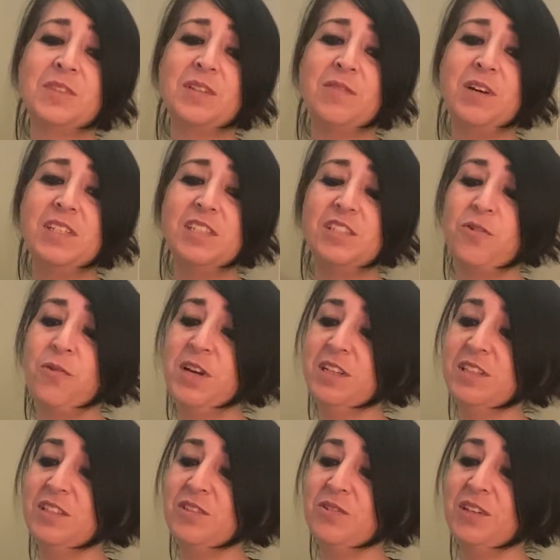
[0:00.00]
Why is this Queen
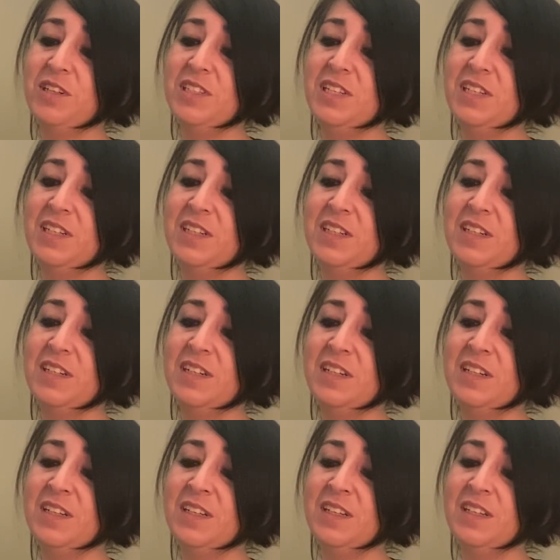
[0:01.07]
of Swords here?
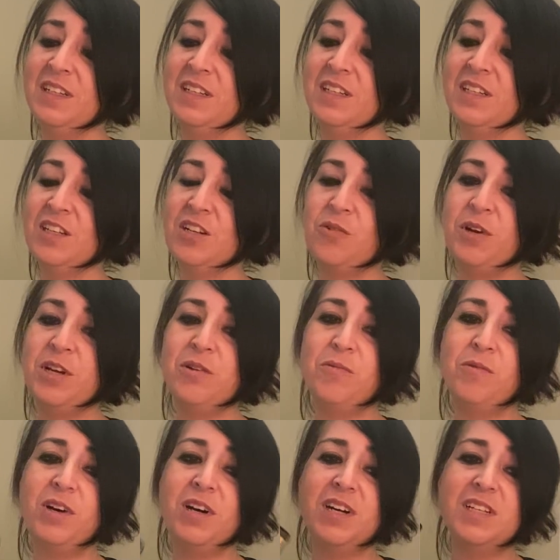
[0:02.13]
Queen of
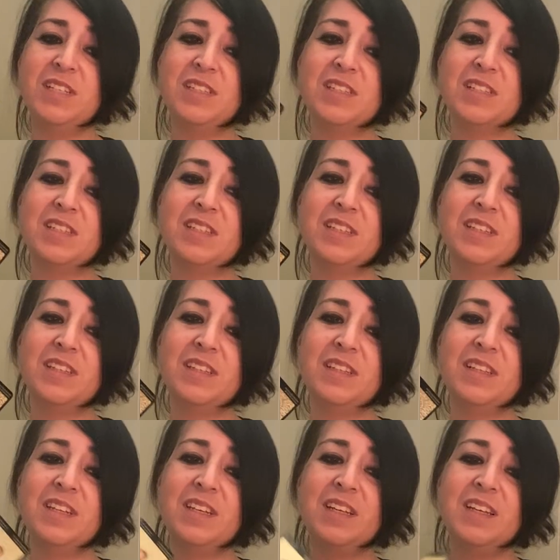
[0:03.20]
Wands.
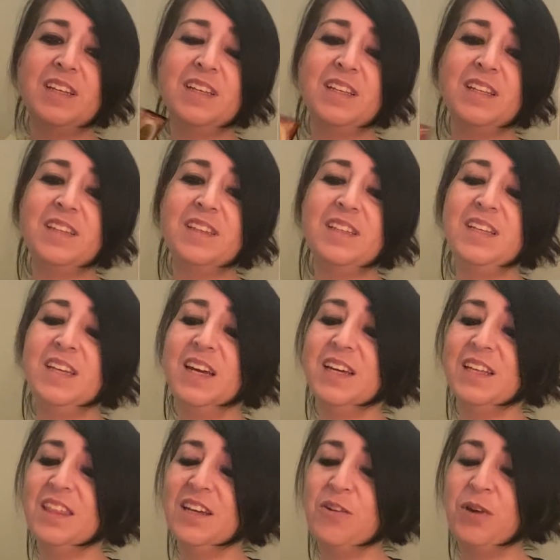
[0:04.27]

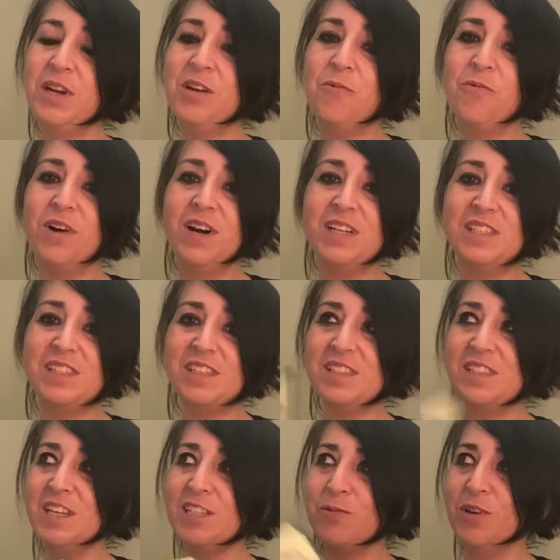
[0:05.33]
Yeah, the Queen of Wands
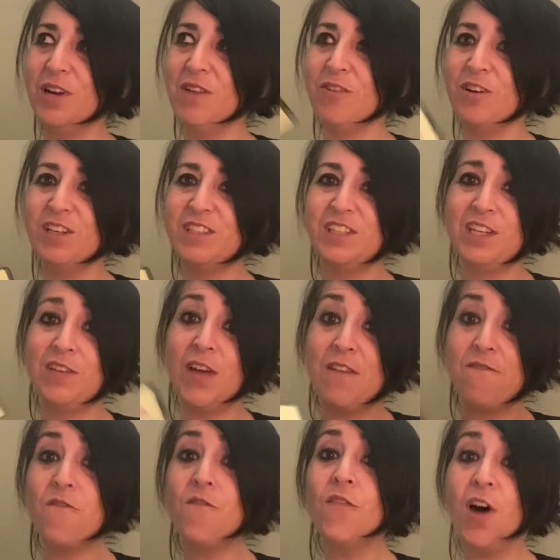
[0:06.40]
says whatever, doesn't give
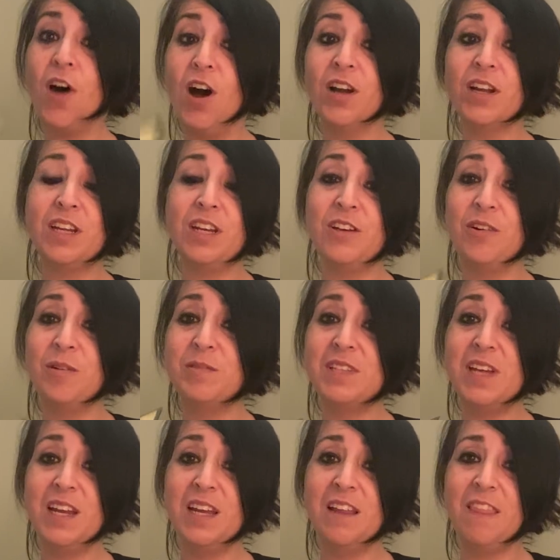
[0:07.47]
a fuck. You know what I'm
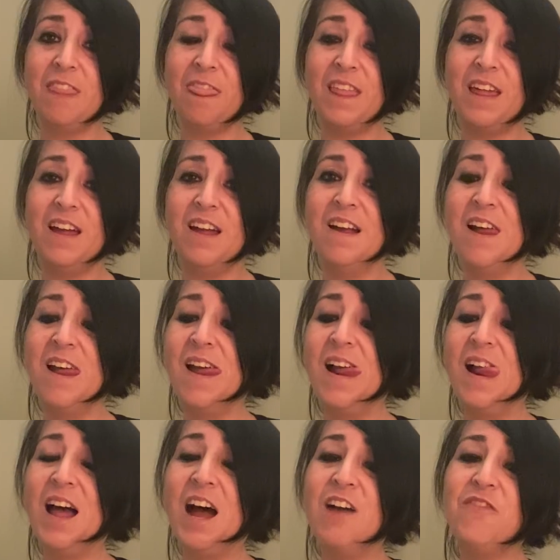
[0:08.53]
saying?
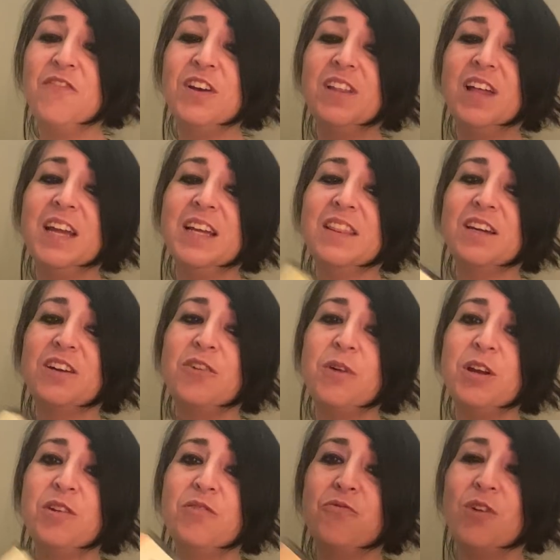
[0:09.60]
I feel like the
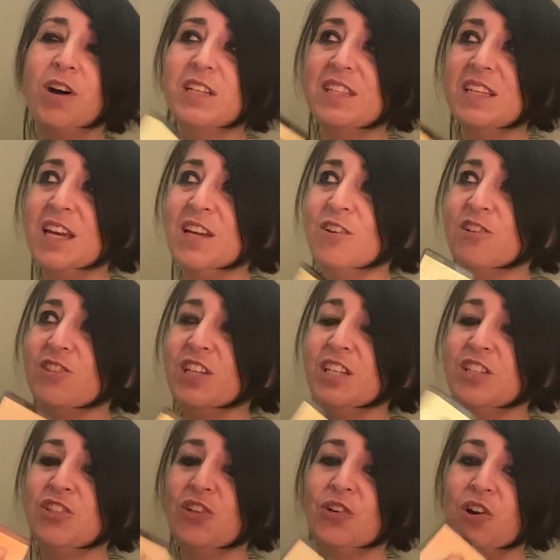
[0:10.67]
Queen of Wands
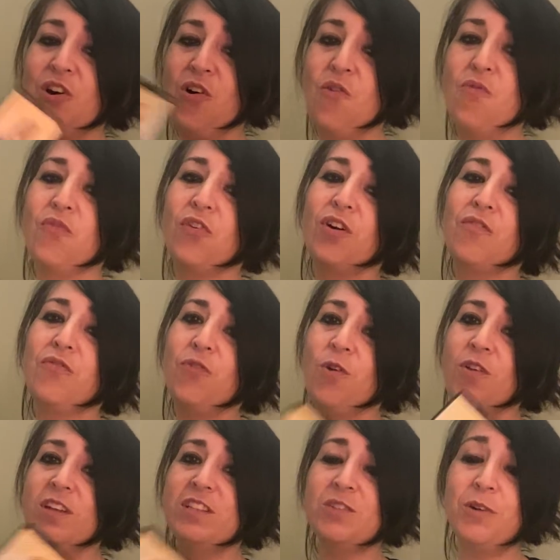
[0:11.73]
energy took over
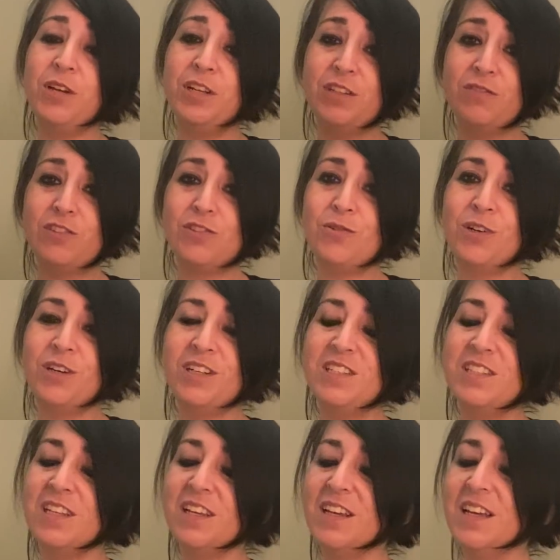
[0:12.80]
for this Queen of
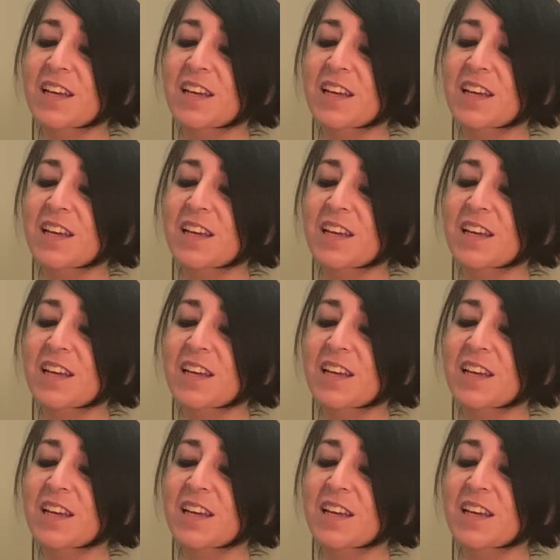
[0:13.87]
Swords.